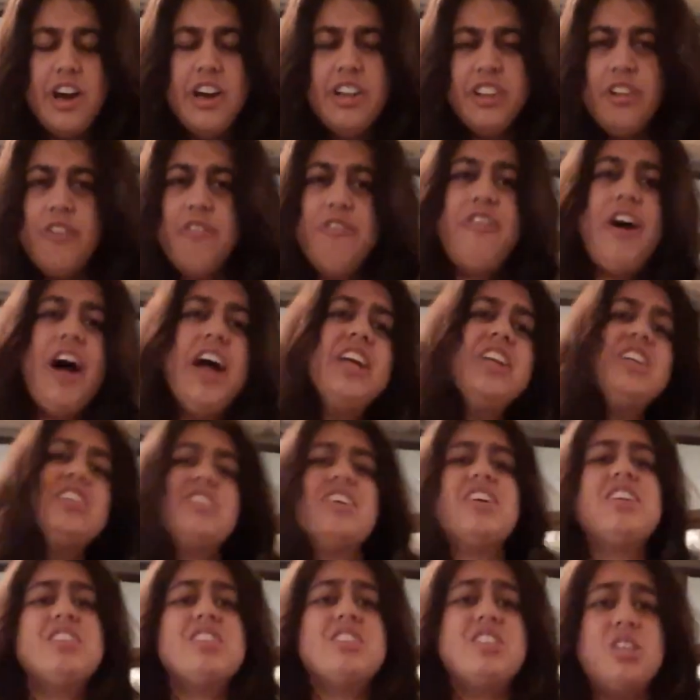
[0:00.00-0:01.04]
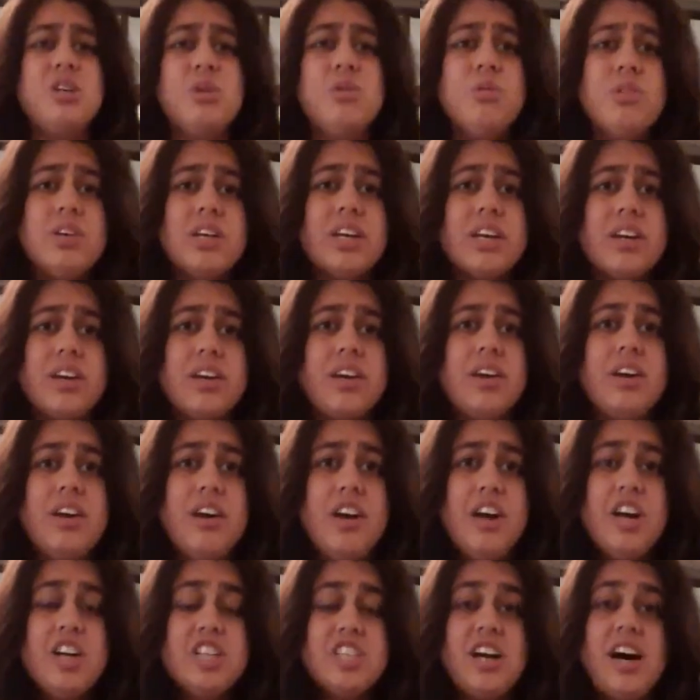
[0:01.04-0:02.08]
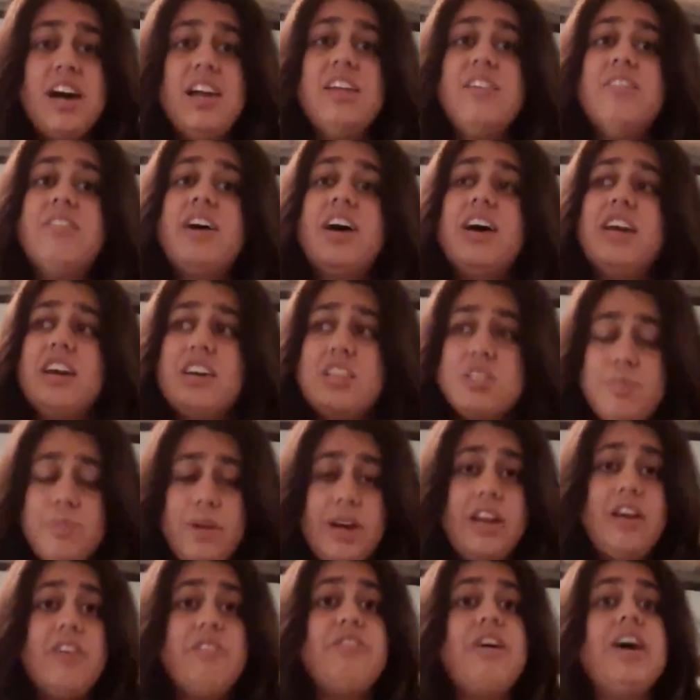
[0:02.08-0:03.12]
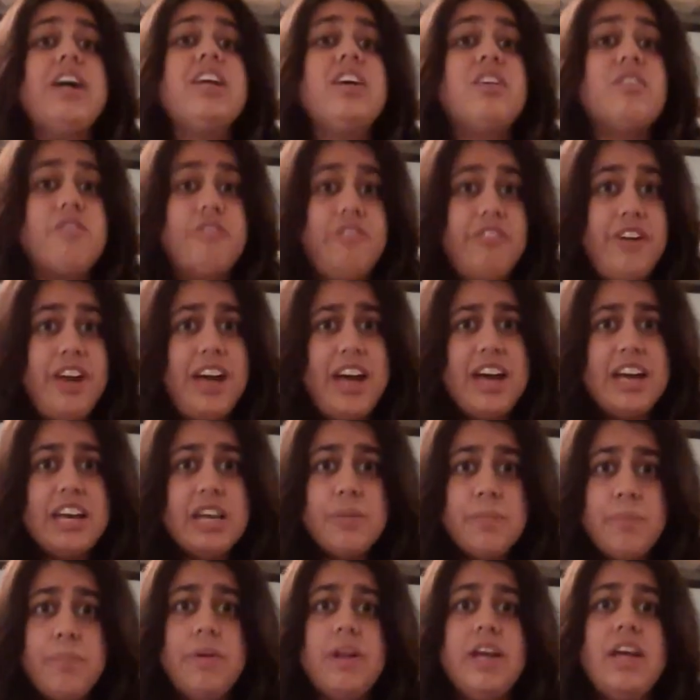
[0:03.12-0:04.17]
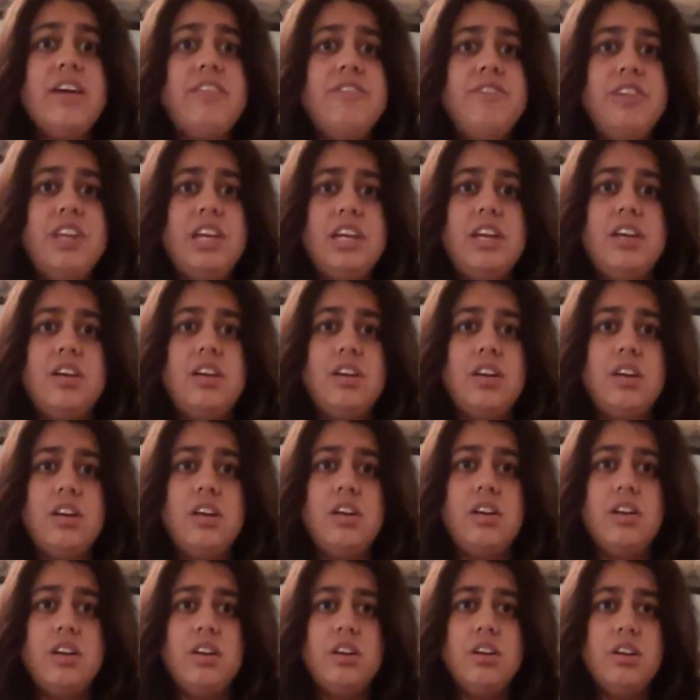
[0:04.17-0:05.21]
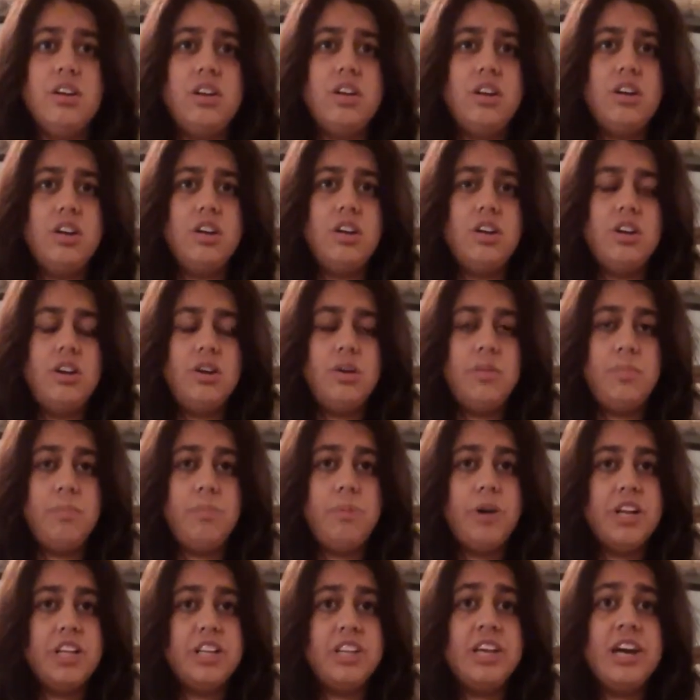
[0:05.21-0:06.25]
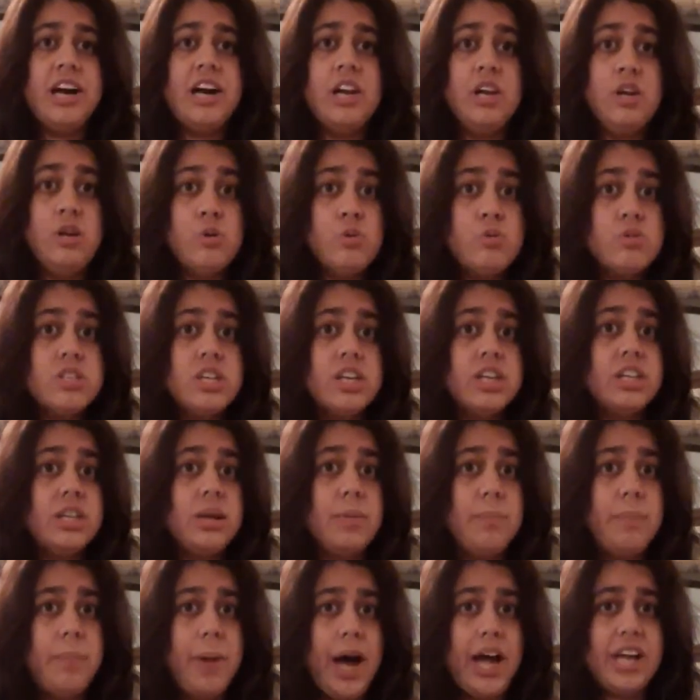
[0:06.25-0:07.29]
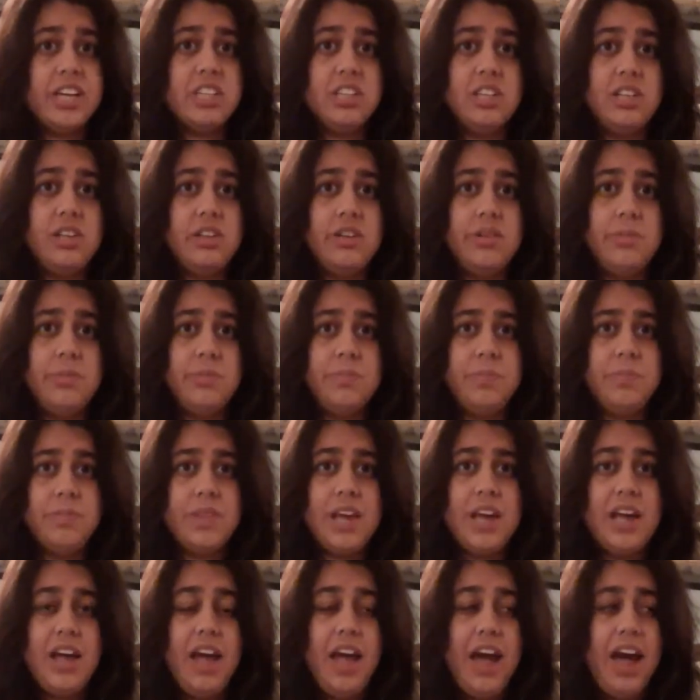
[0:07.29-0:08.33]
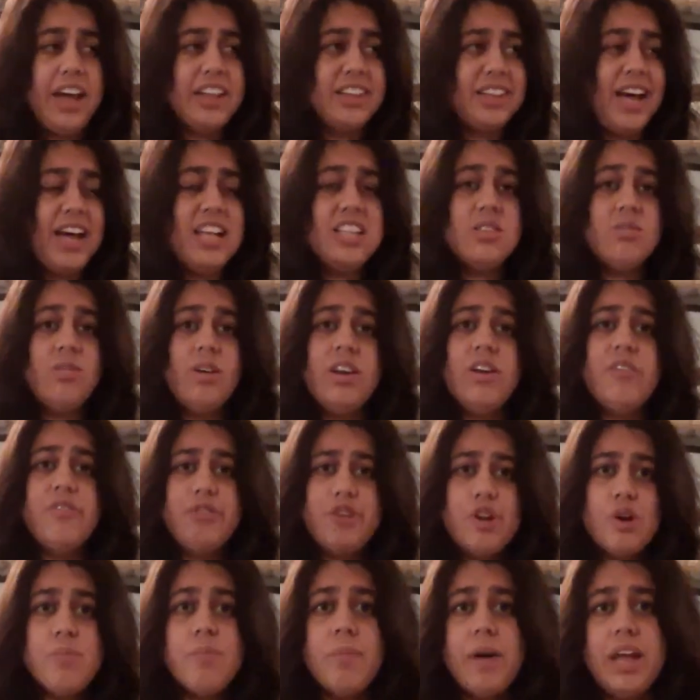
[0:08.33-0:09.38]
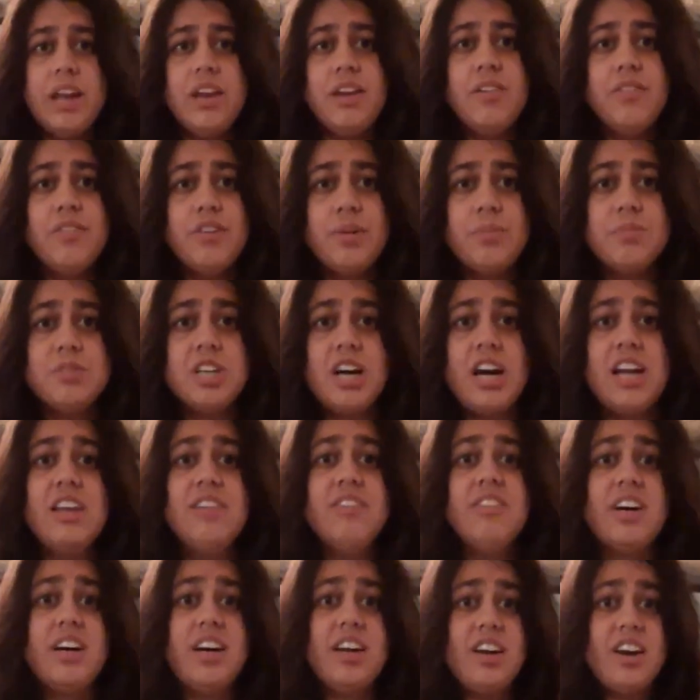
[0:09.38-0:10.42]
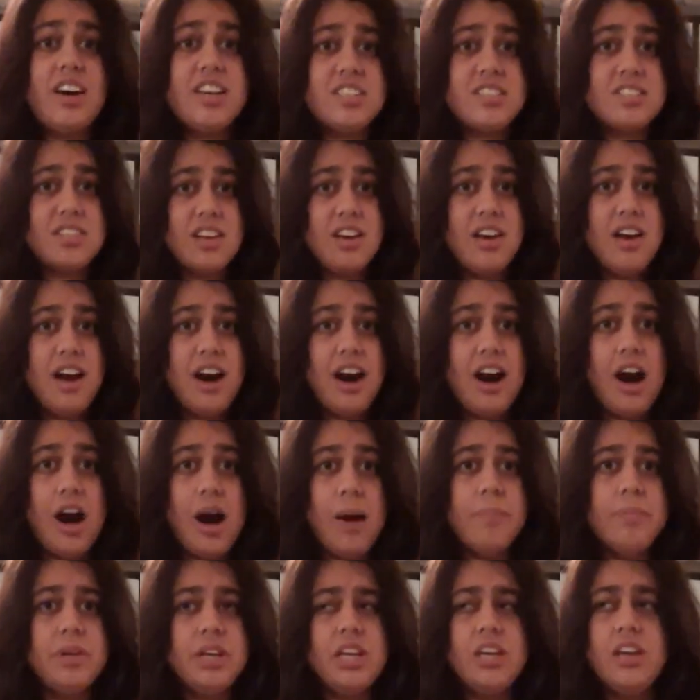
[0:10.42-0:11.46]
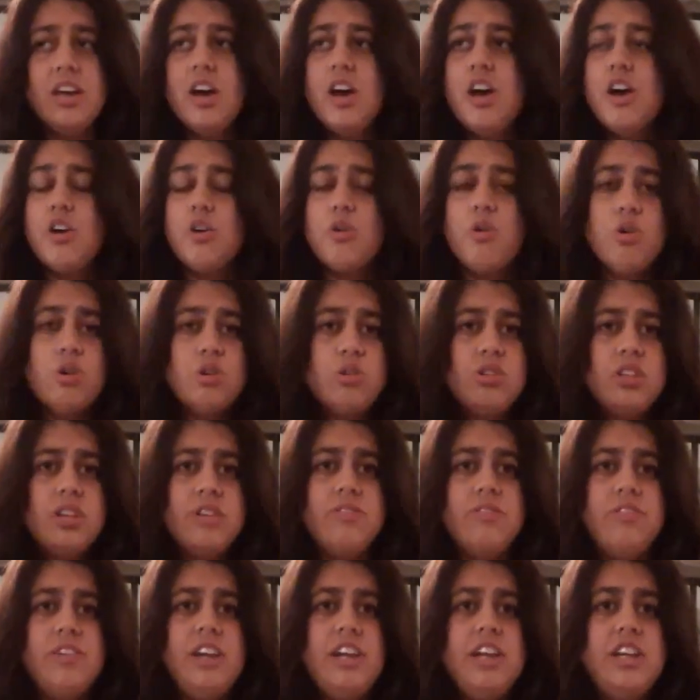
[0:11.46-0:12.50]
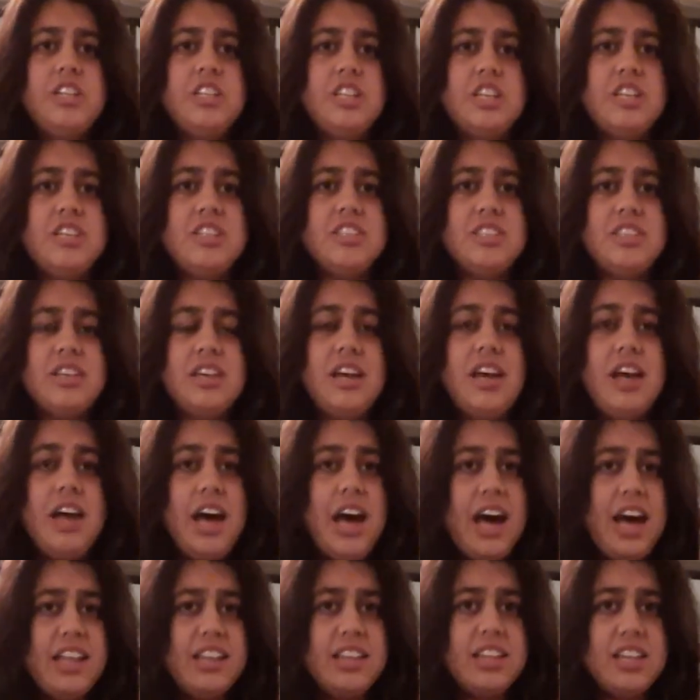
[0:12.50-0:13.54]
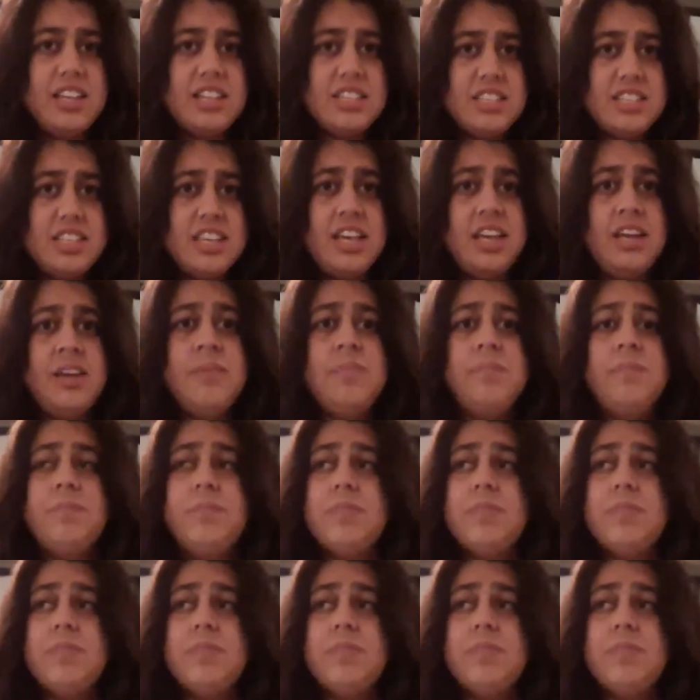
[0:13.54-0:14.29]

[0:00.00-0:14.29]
The fight is ensuing. Shalivahana's men are fighting very bravely, but they are losing the battle. And that's when a few men from Shalivahana's army go to the villages and they say